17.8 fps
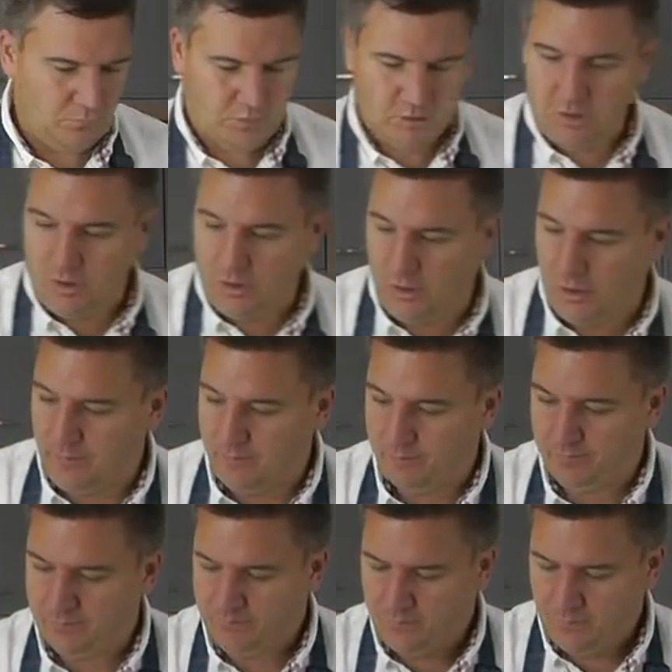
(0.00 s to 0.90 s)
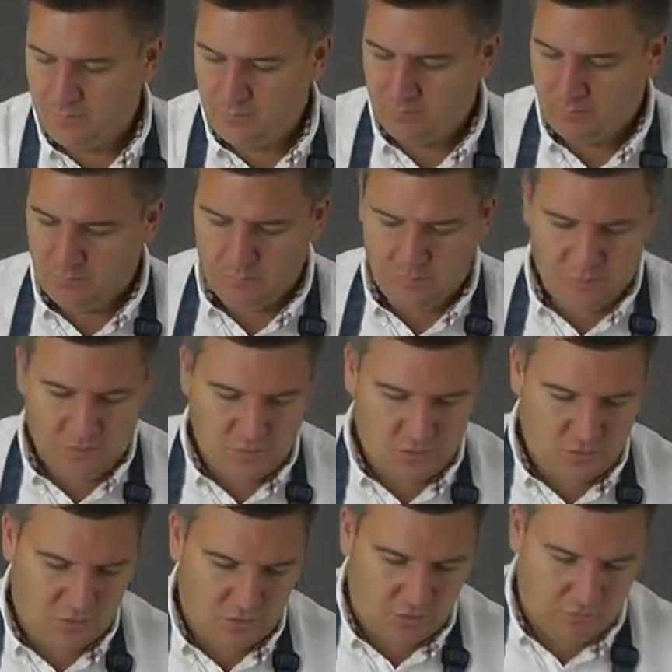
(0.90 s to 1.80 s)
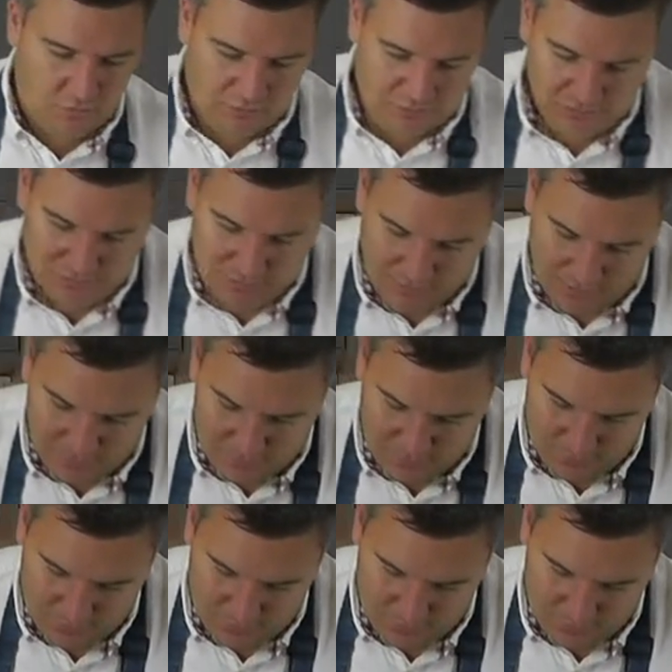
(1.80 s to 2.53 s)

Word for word: Okay, so let's get